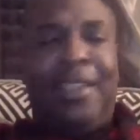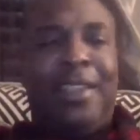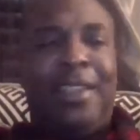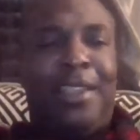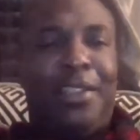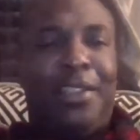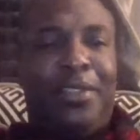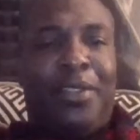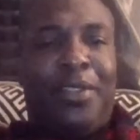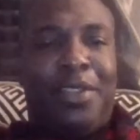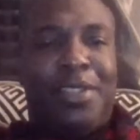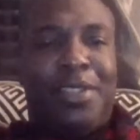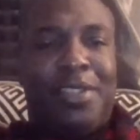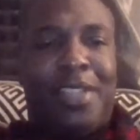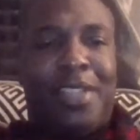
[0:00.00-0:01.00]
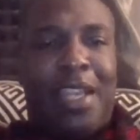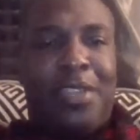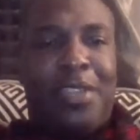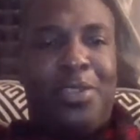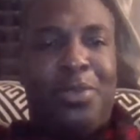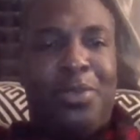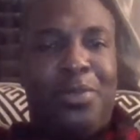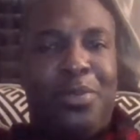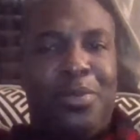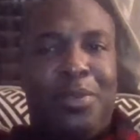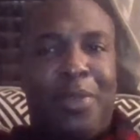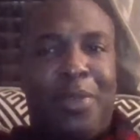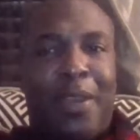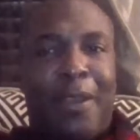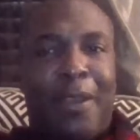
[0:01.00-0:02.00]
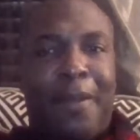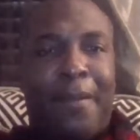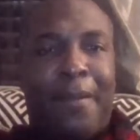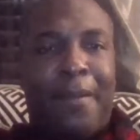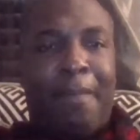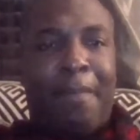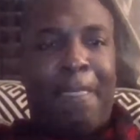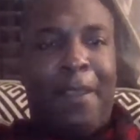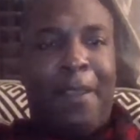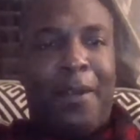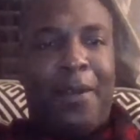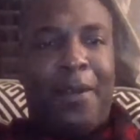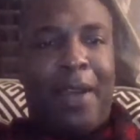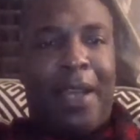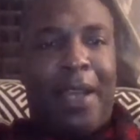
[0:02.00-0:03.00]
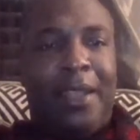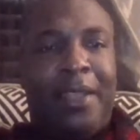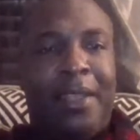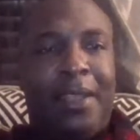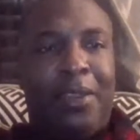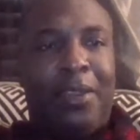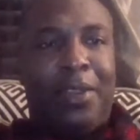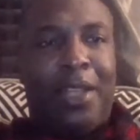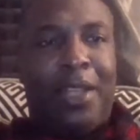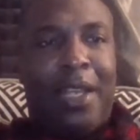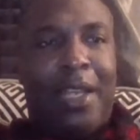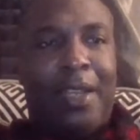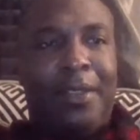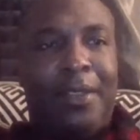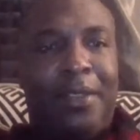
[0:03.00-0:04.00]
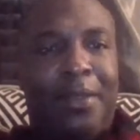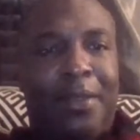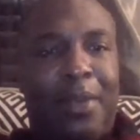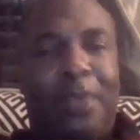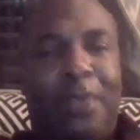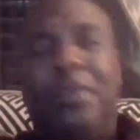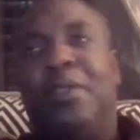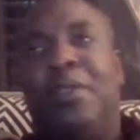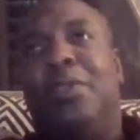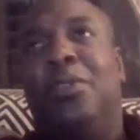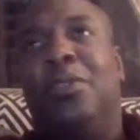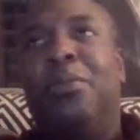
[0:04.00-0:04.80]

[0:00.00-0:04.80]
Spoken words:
as far as the statues, man, I did learn a lot about the